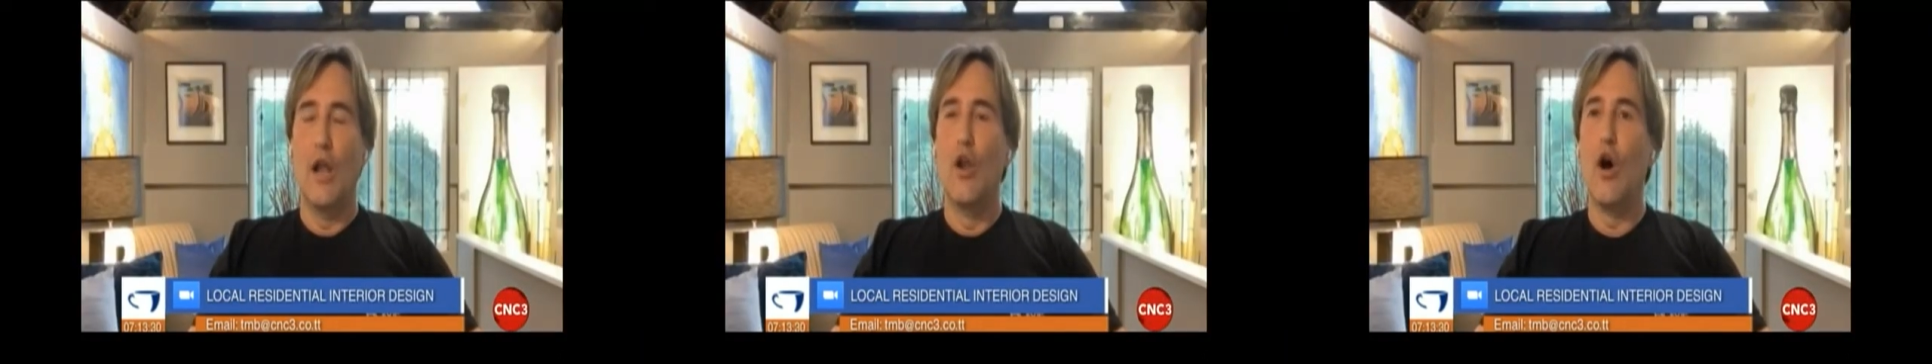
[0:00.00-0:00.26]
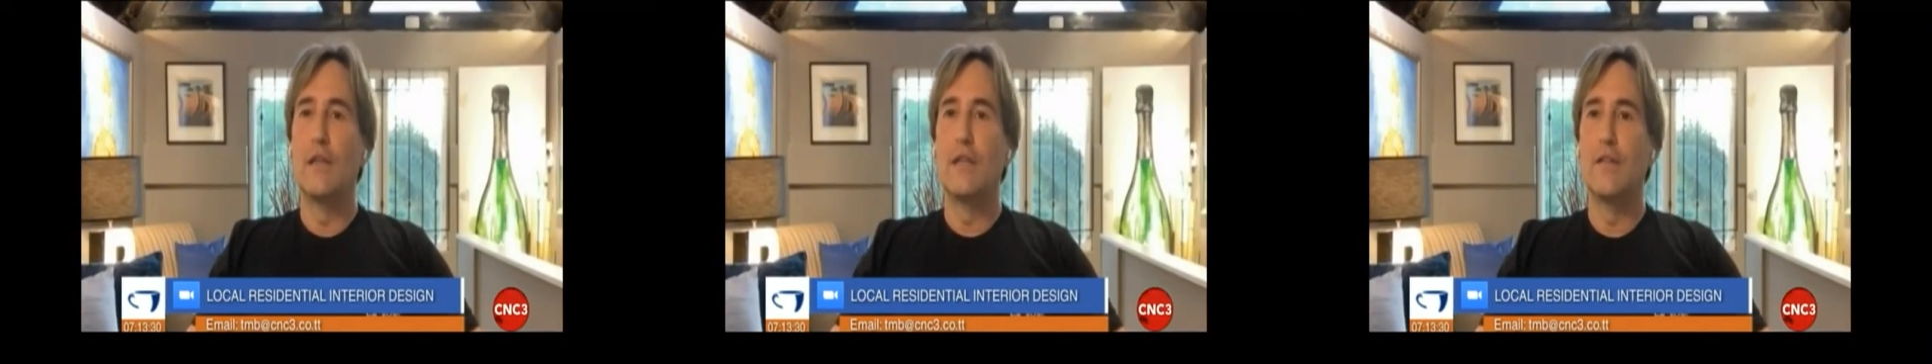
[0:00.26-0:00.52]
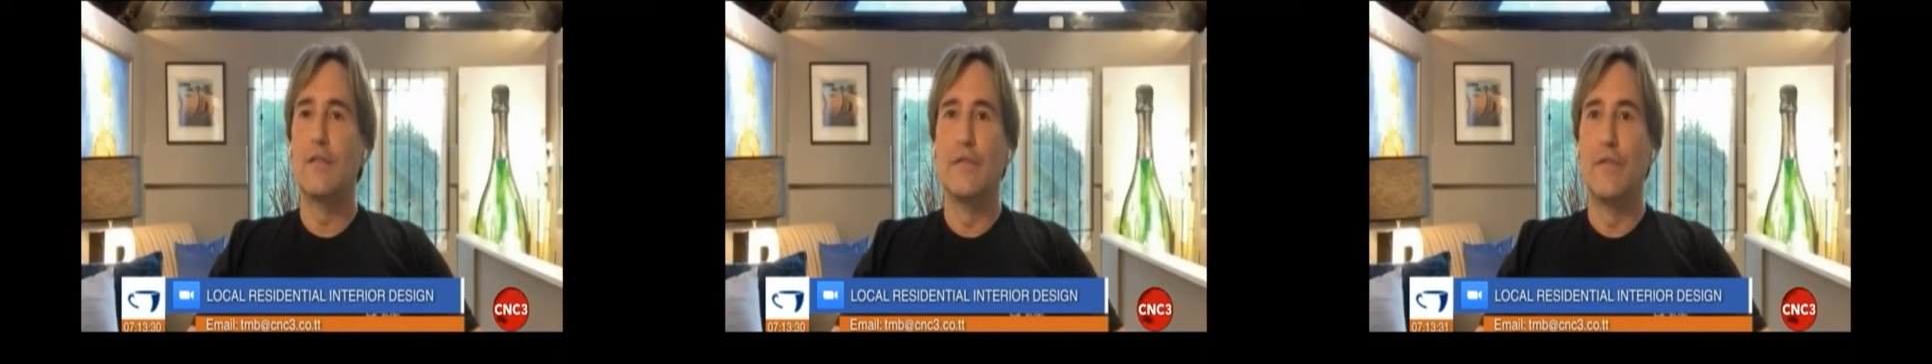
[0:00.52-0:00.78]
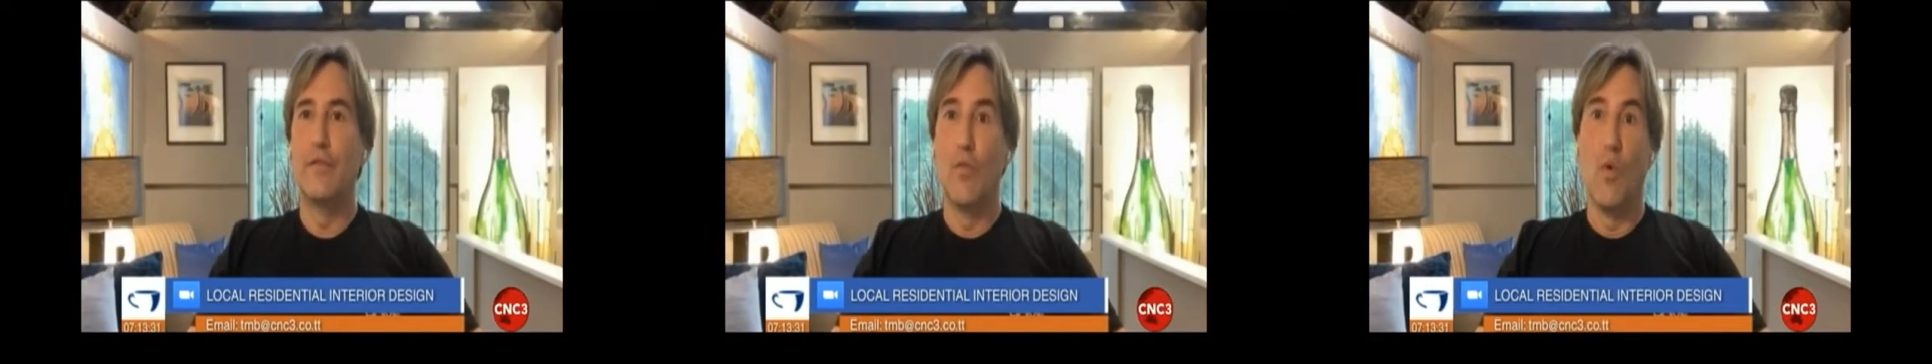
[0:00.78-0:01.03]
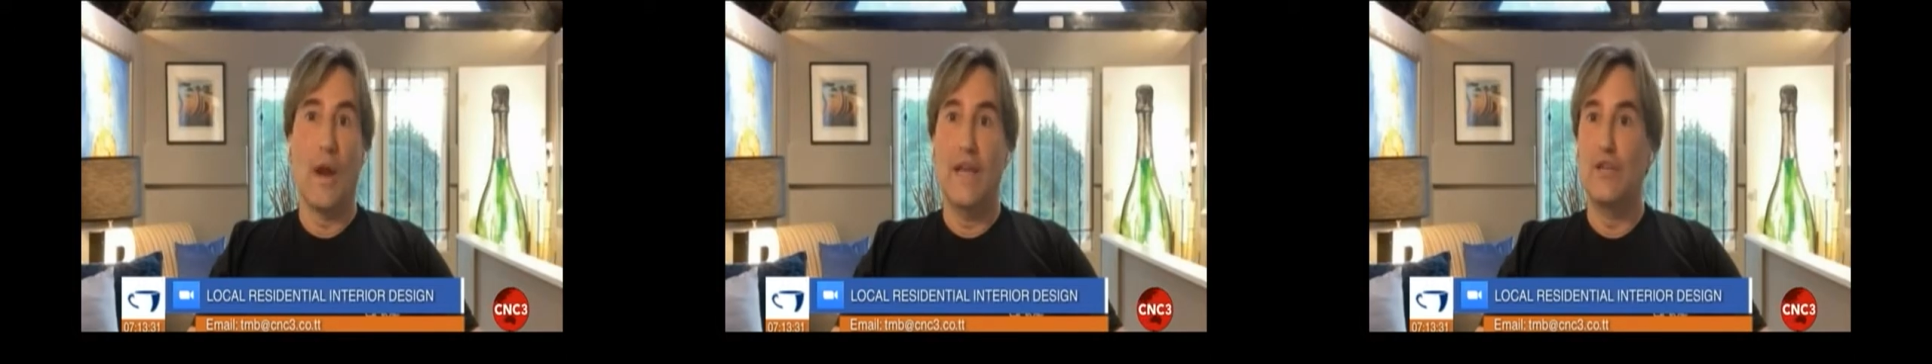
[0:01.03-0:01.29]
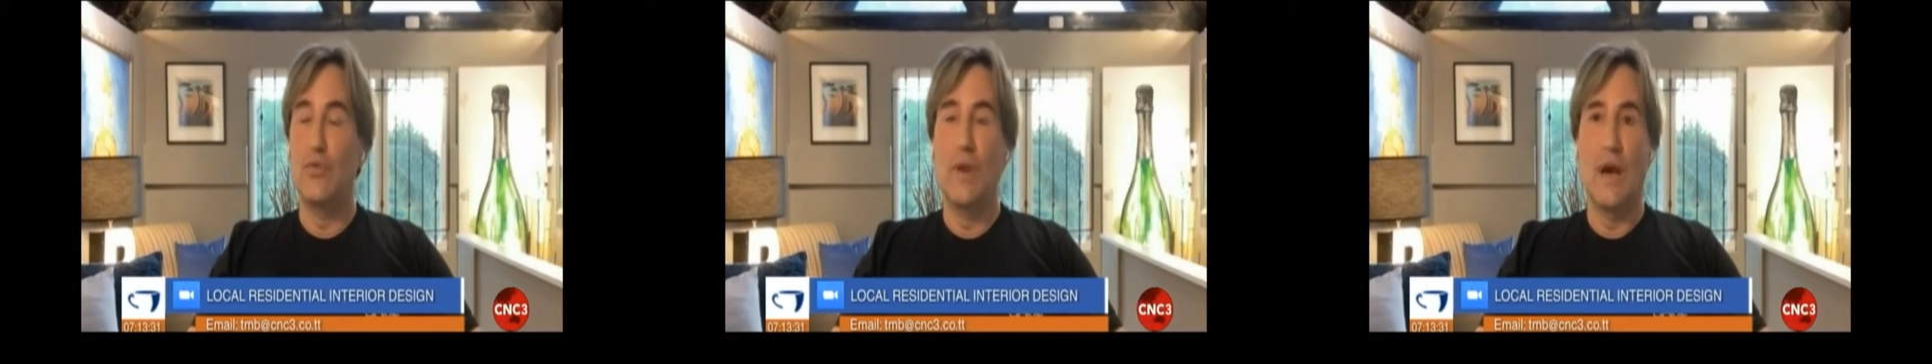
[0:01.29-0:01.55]
lot of what I
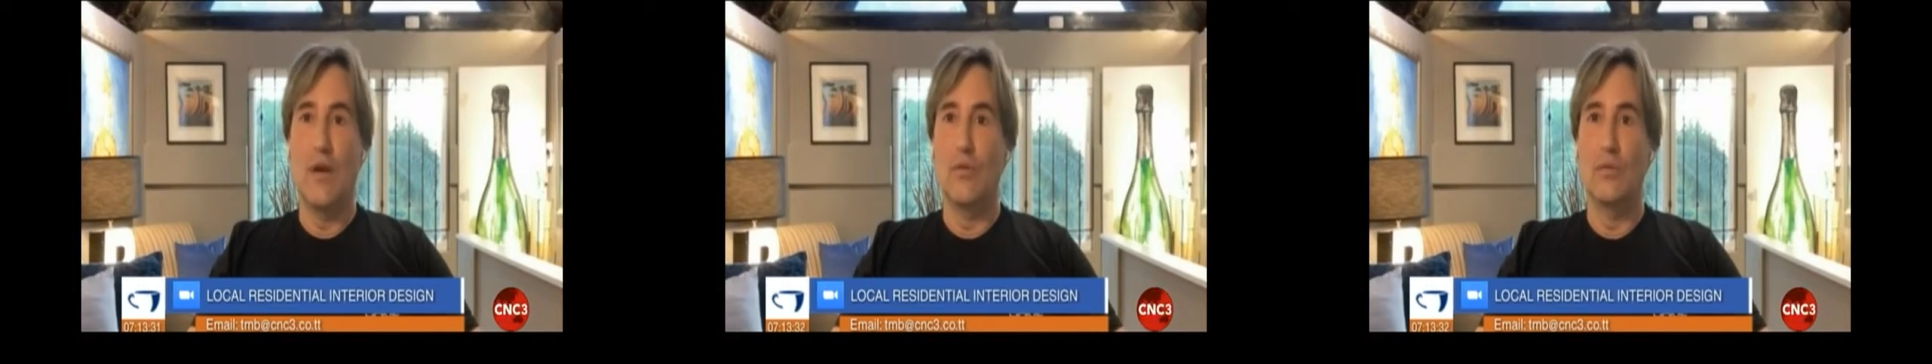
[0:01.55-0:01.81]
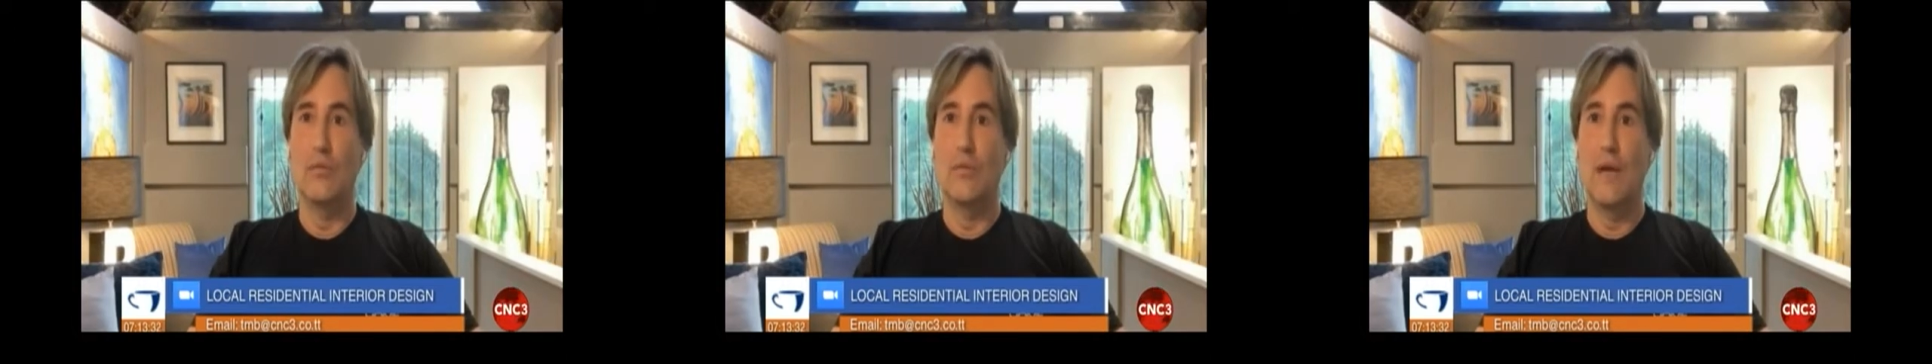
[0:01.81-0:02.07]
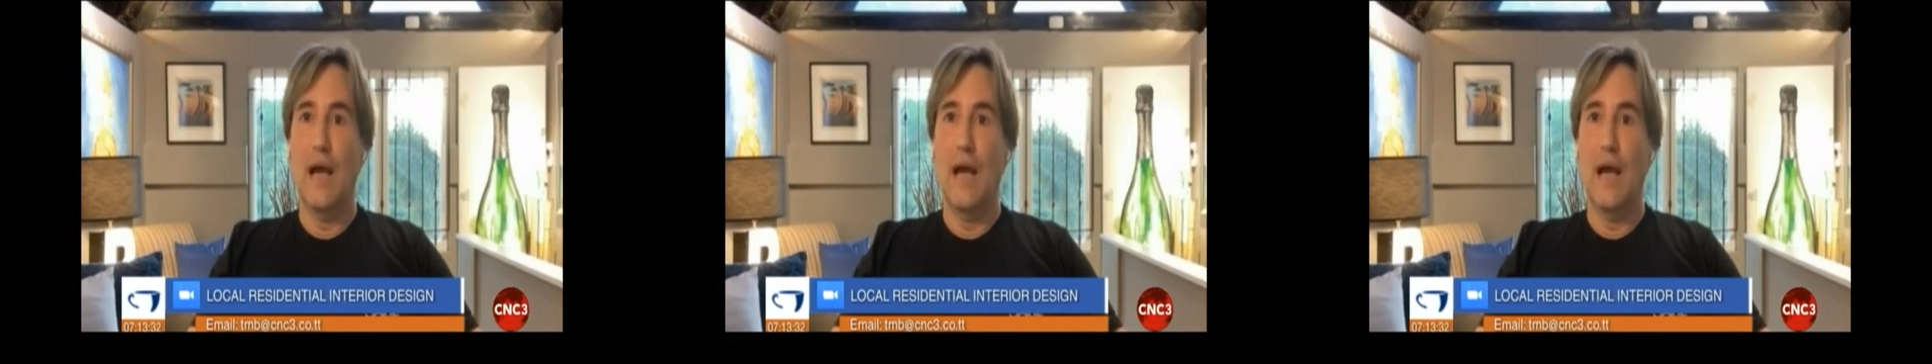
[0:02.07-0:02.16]
do now.